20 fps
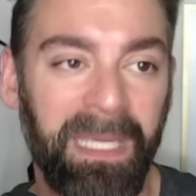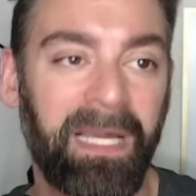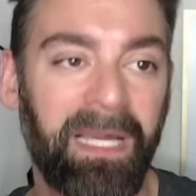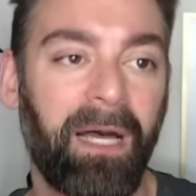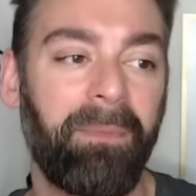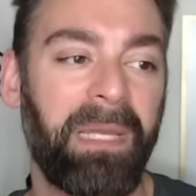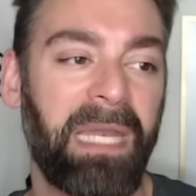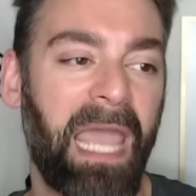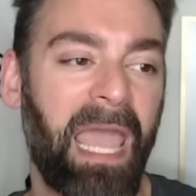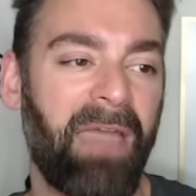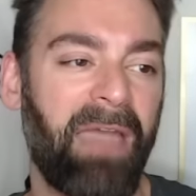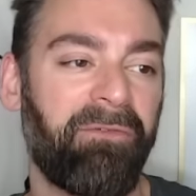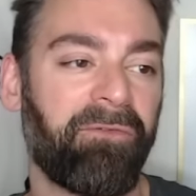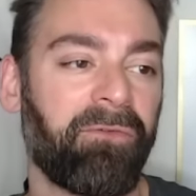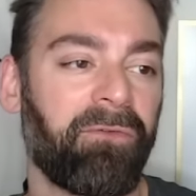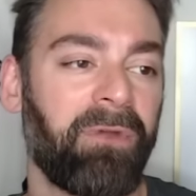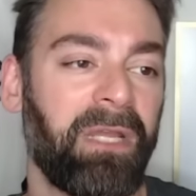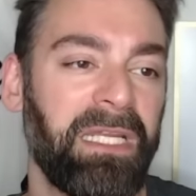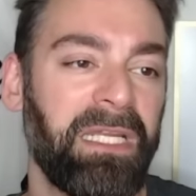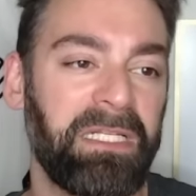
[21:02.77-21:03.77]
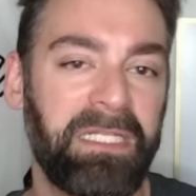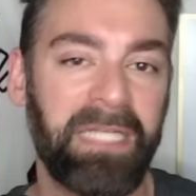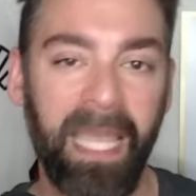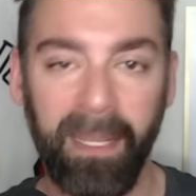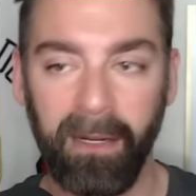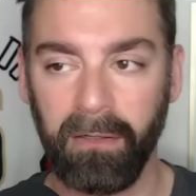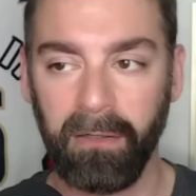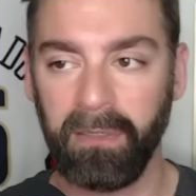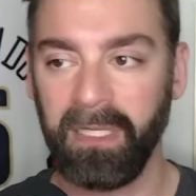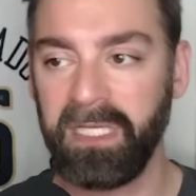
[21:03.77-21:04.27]
Become an
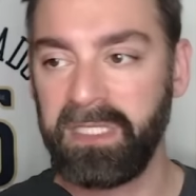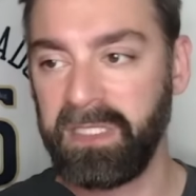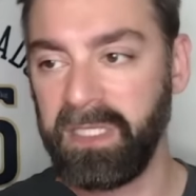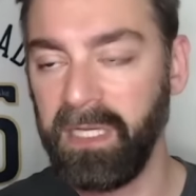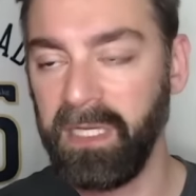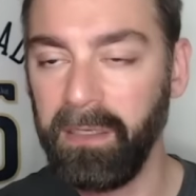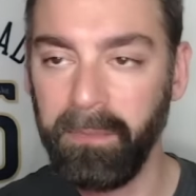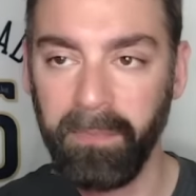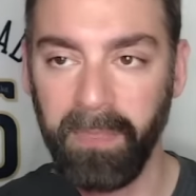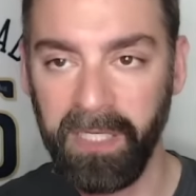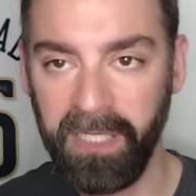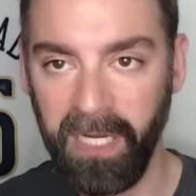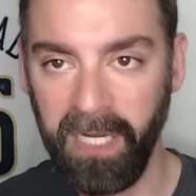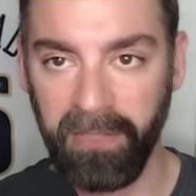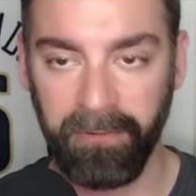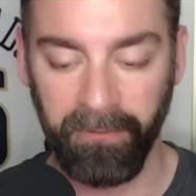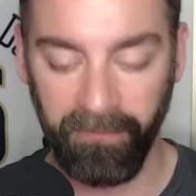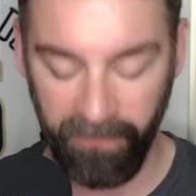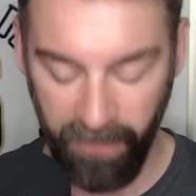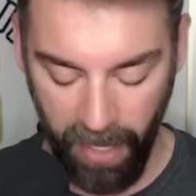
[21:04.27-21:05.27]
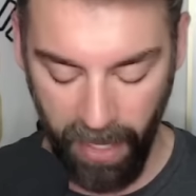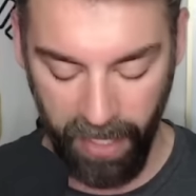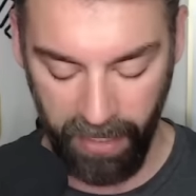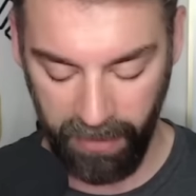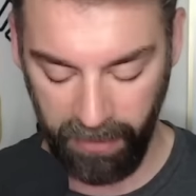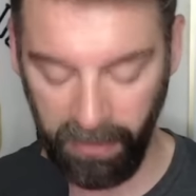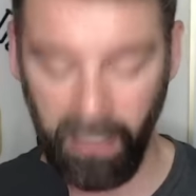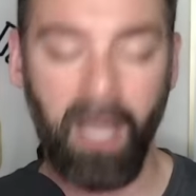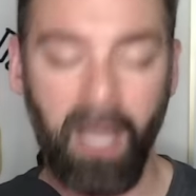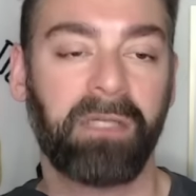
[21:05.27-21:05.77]
everydayer. Listen Monday through Friday
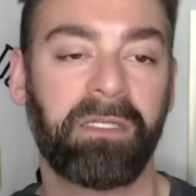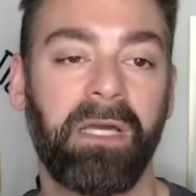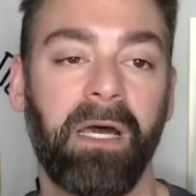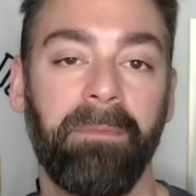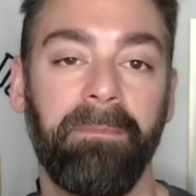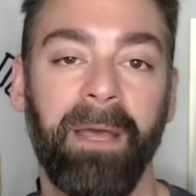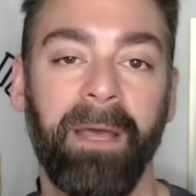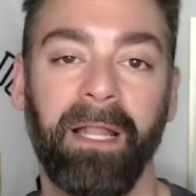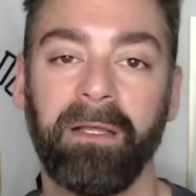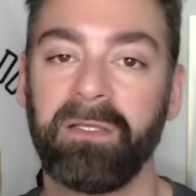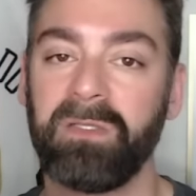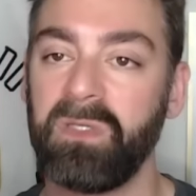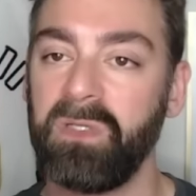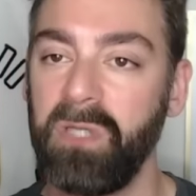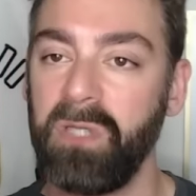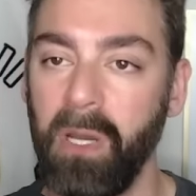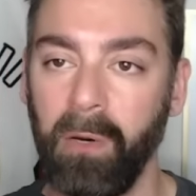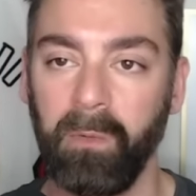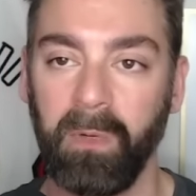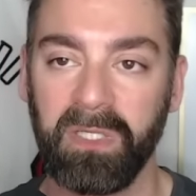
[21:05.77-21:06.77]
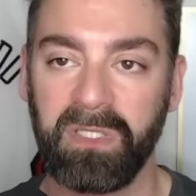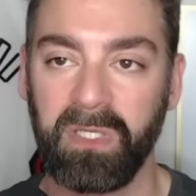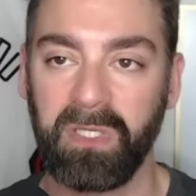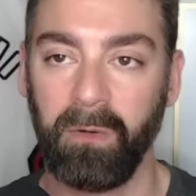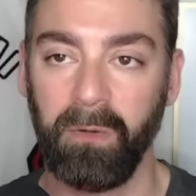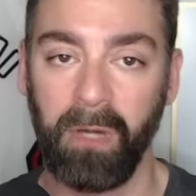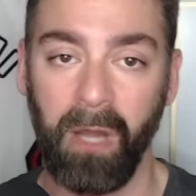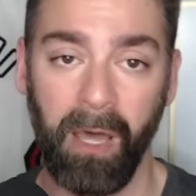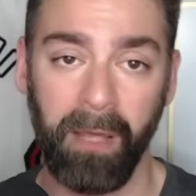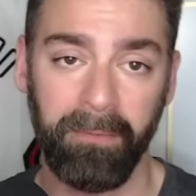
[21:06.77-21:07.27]
to Locked On Pelicans. Know what's
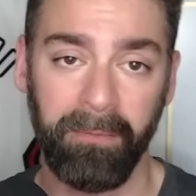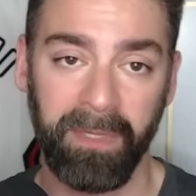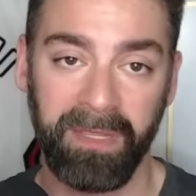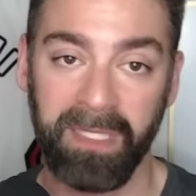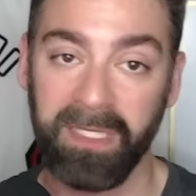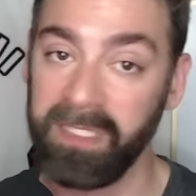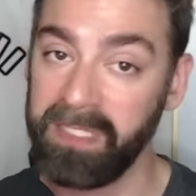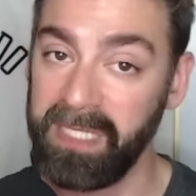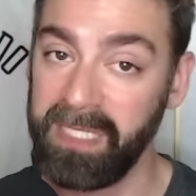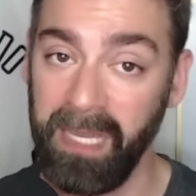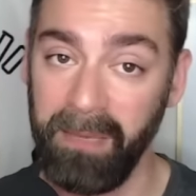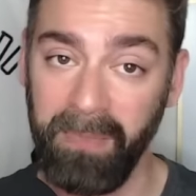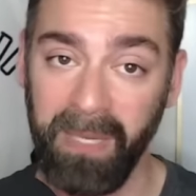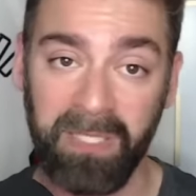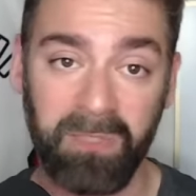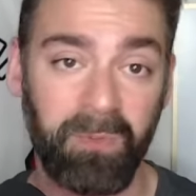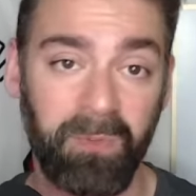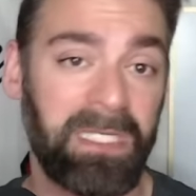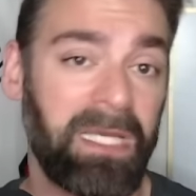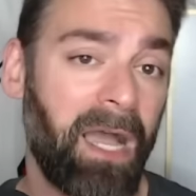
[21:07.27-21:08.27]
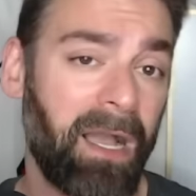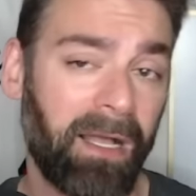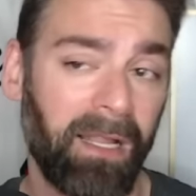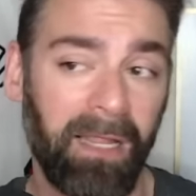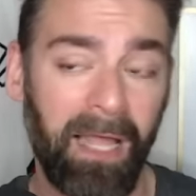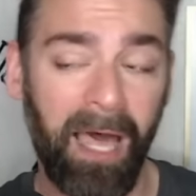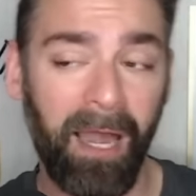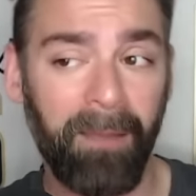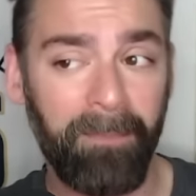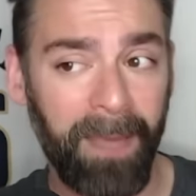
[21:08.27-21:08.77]
going on with this team because we talk a
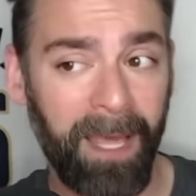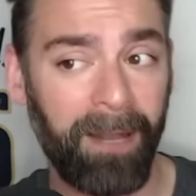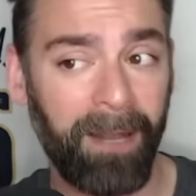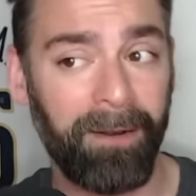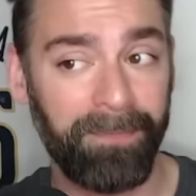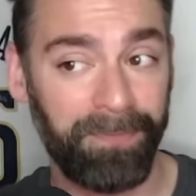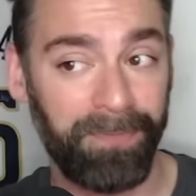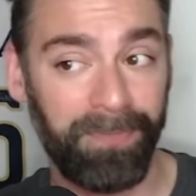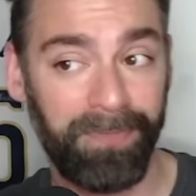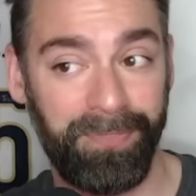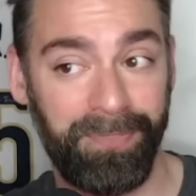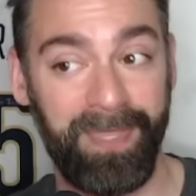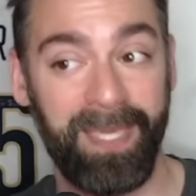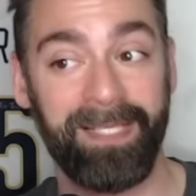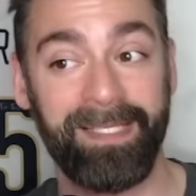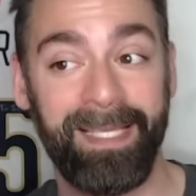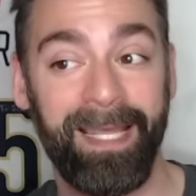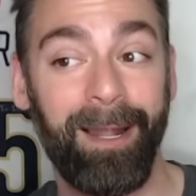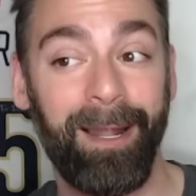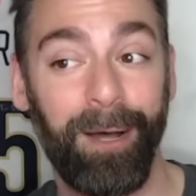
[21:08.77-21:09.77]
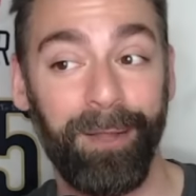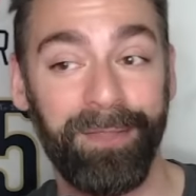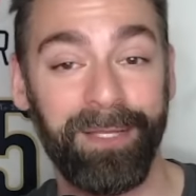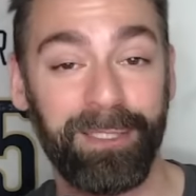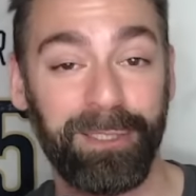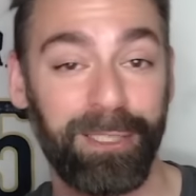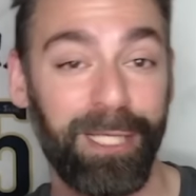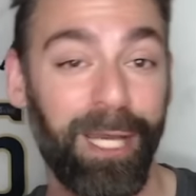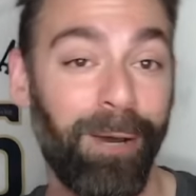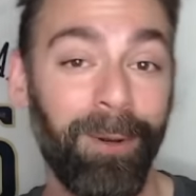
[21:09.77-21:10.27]
lot about things that on the
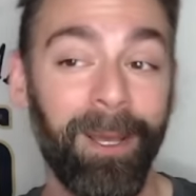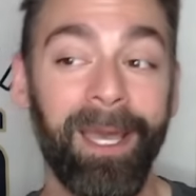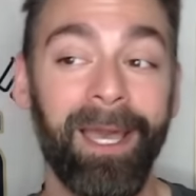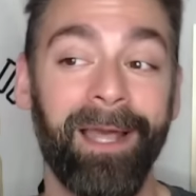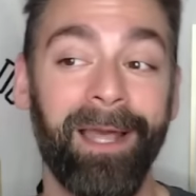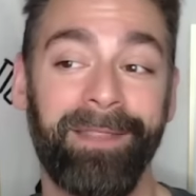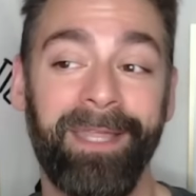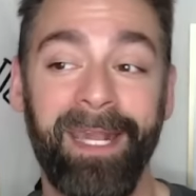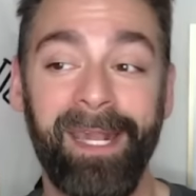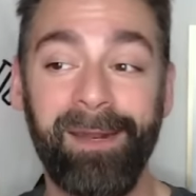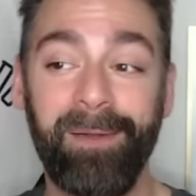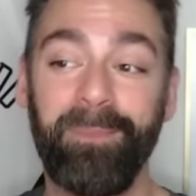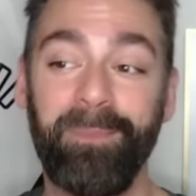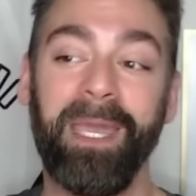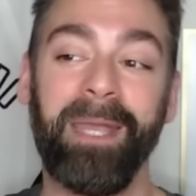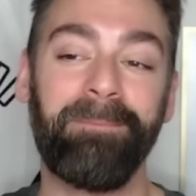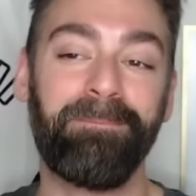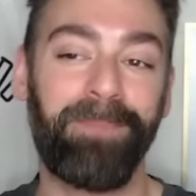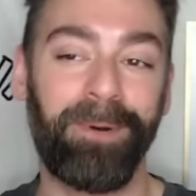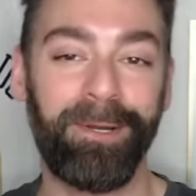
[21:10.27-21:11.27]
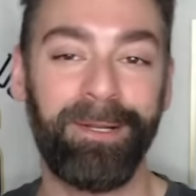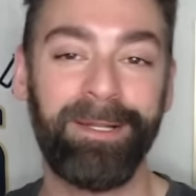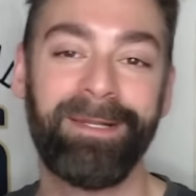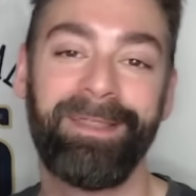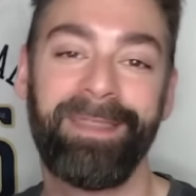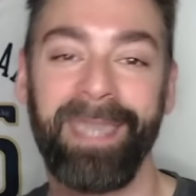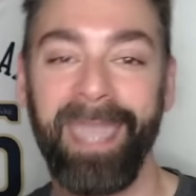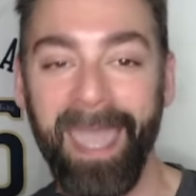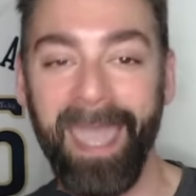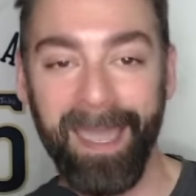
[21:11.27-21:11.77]
show that end up getting put
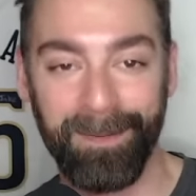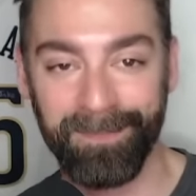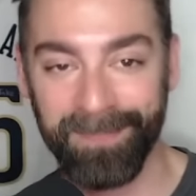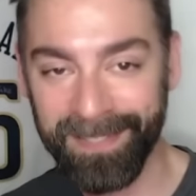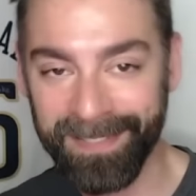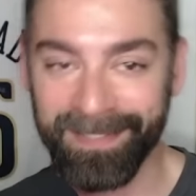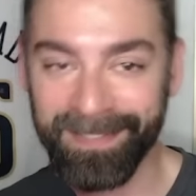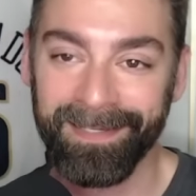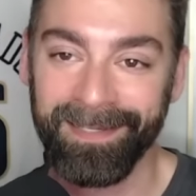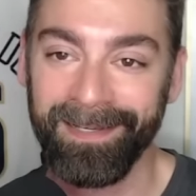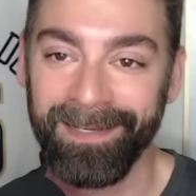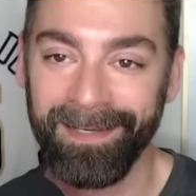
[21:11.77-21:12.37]
into the games.